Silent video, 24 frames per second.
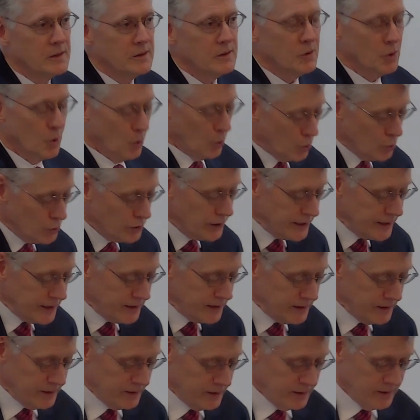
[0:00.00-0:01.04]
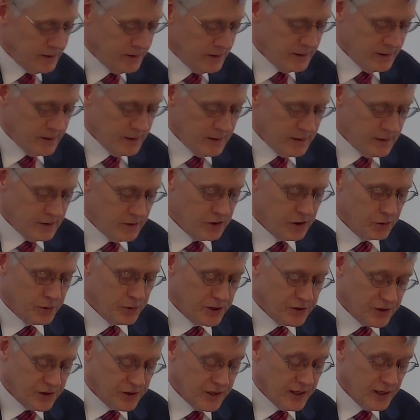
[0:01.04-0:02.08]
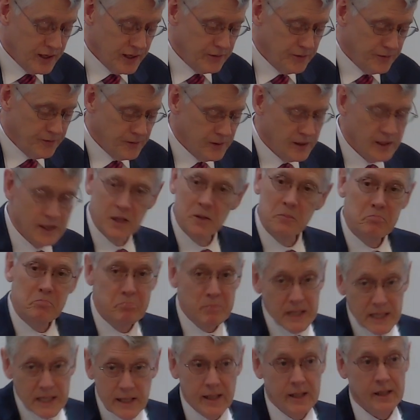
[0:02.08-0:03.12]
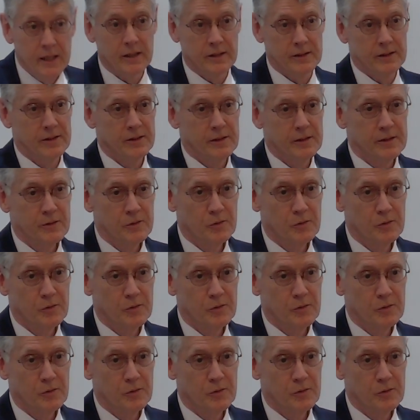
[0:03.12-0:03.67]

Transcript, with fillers: only to receive an immediate